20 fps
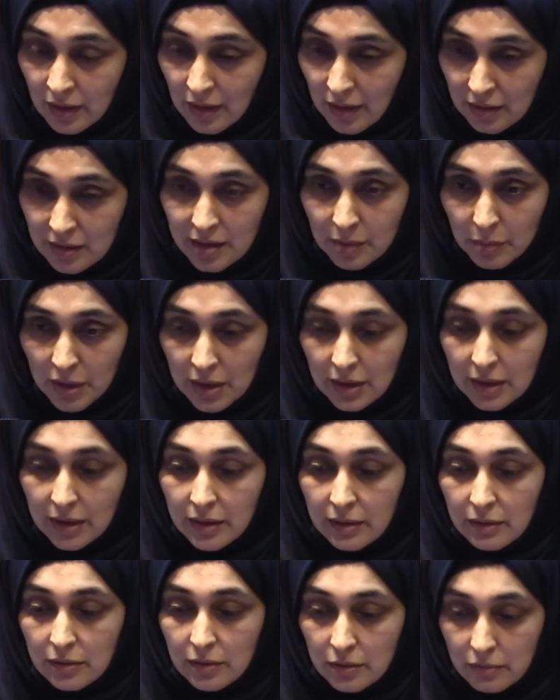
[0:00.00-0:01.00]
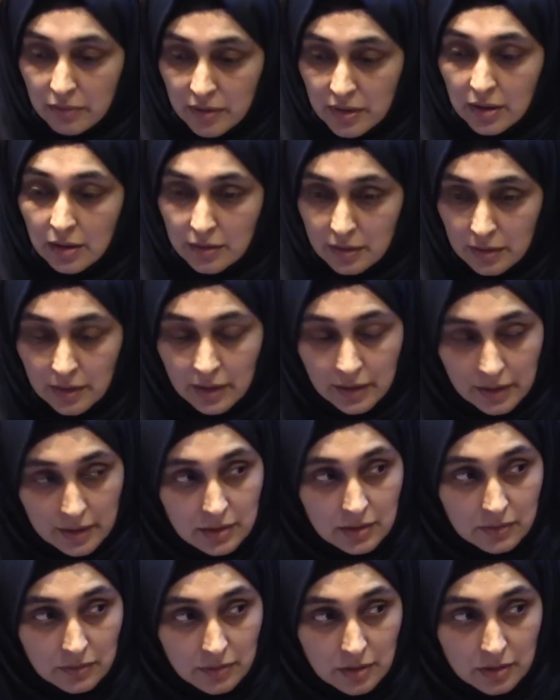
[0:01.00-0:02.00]
Ultimately, the result in the
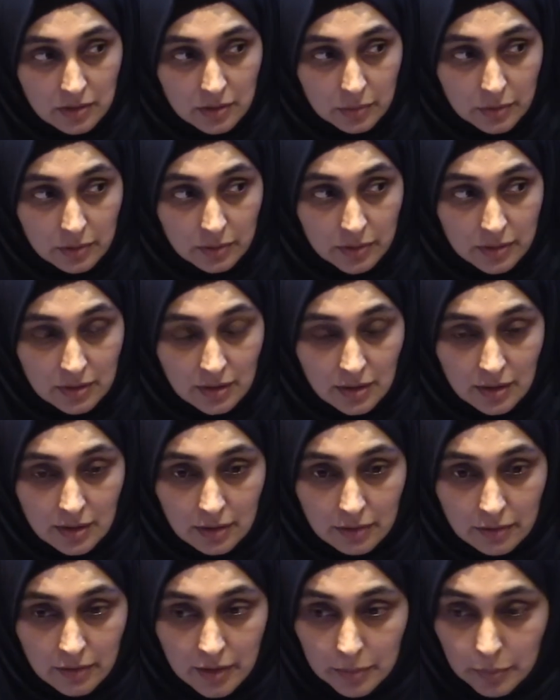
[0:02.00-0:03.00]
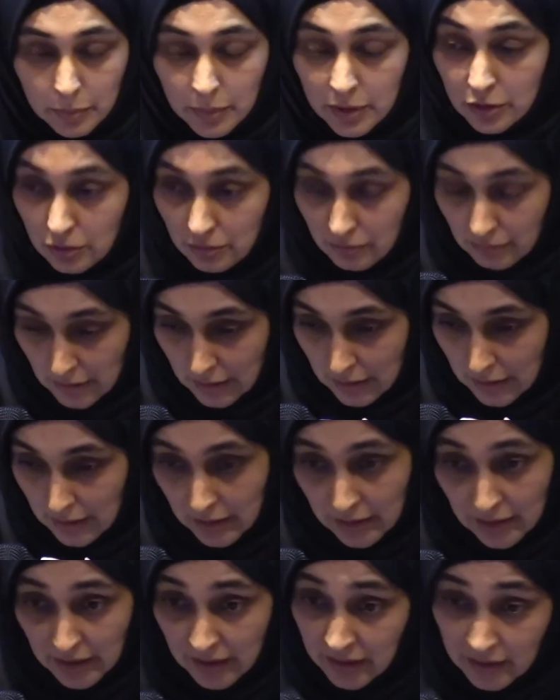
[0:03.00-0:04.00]
hands of those apart, right?
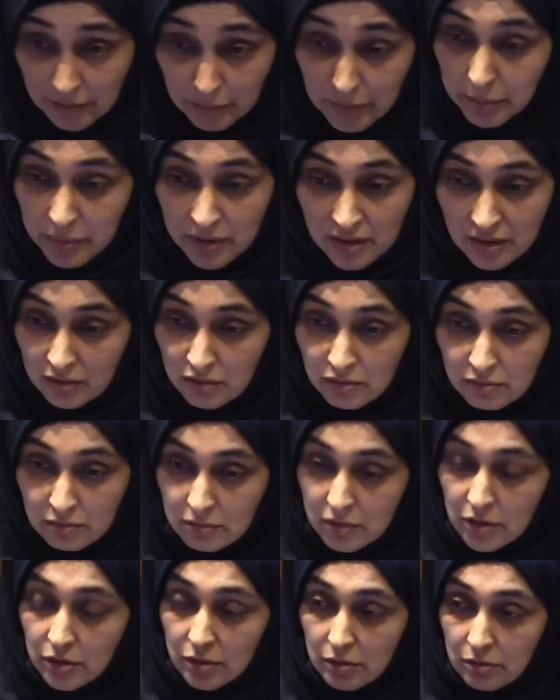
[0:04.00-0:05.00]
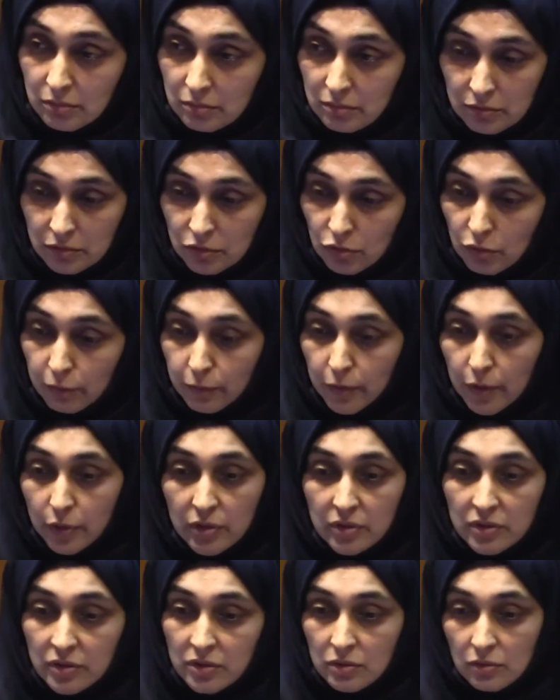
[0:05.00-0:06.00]
And it may be that, you know, your
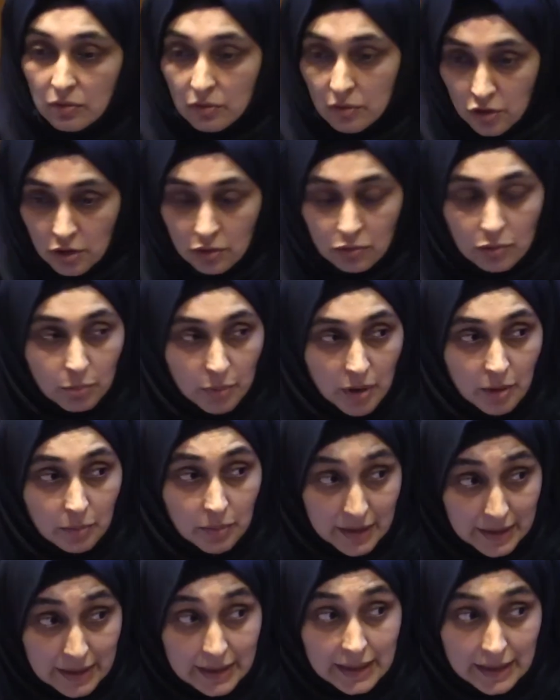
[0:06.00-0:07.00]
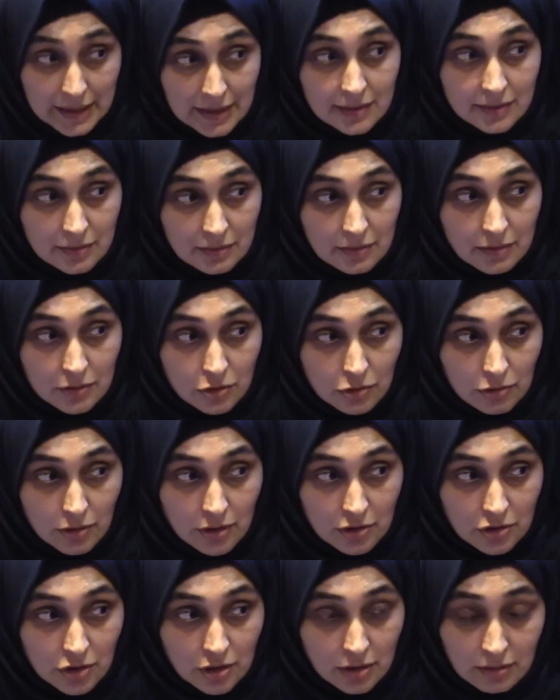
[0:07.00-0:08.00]
focus is not the general public, it is the
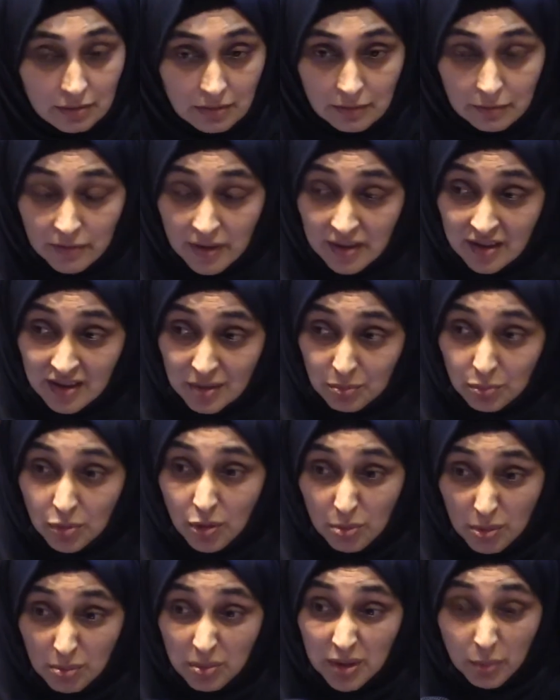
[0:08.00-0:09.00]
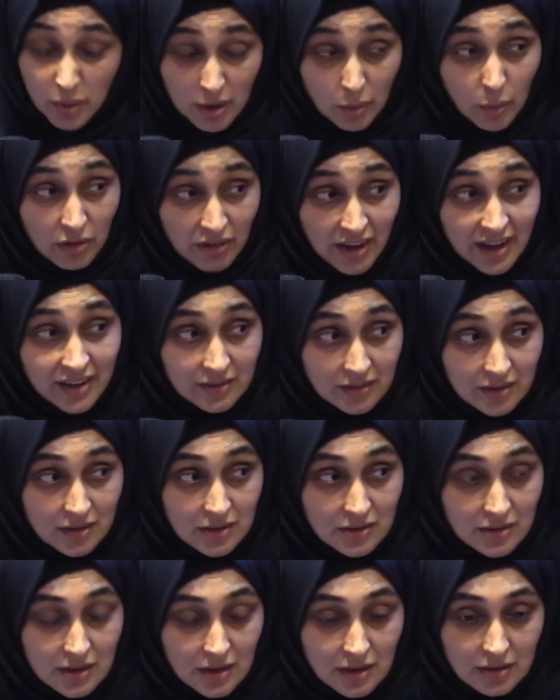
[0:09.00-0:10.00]
structure. In fact, that's probably where we're at
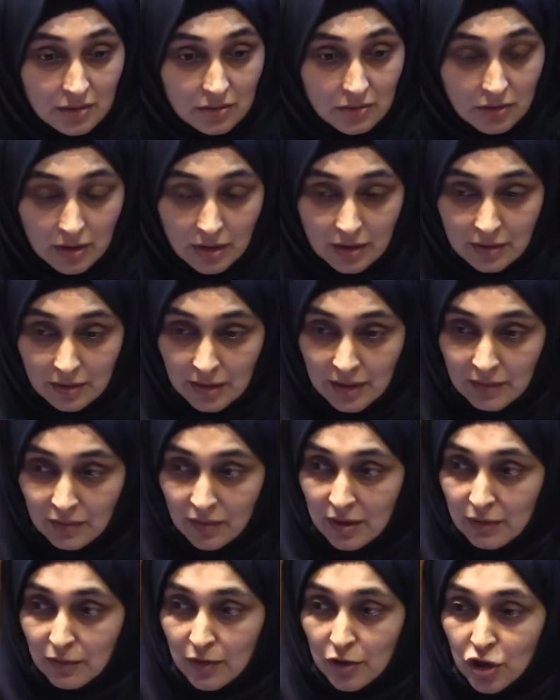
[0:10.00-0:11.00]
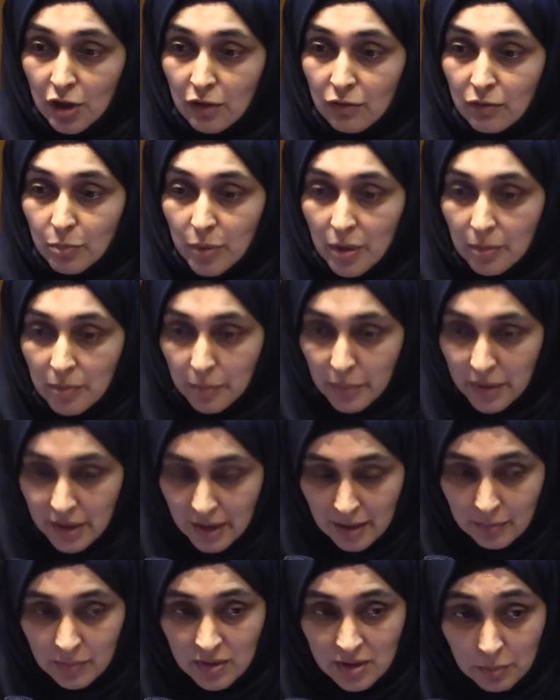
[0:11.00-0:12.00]
these days. Okay? Even if the general public
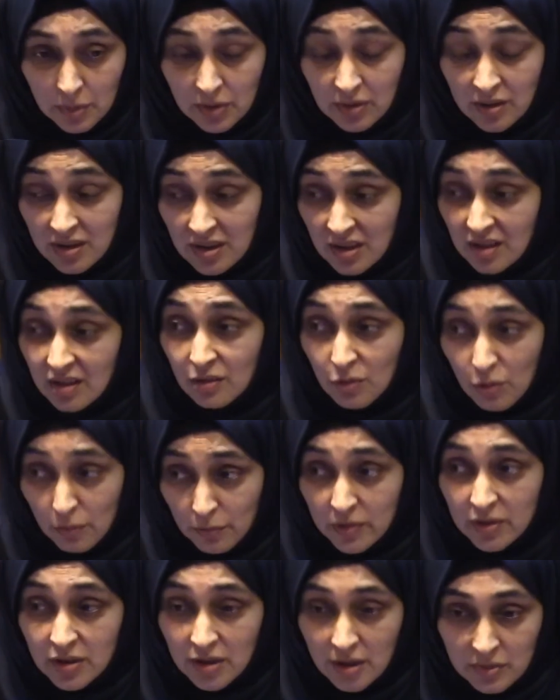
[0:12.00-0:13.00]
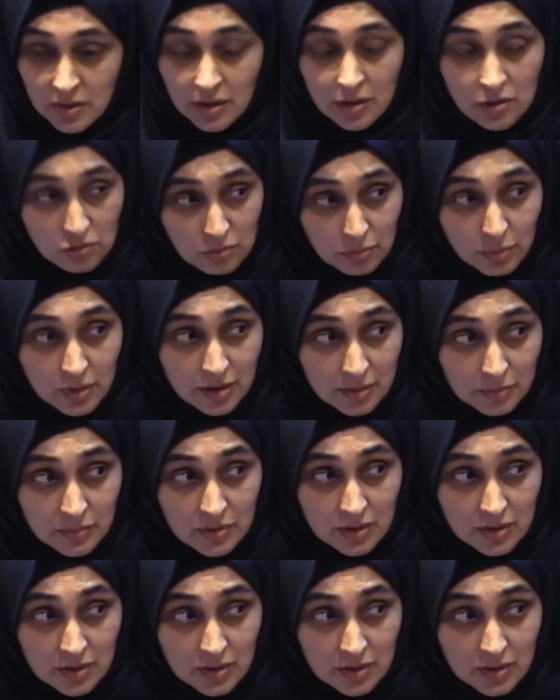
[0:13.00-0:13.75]
became sympathetic, and oftentimes they do become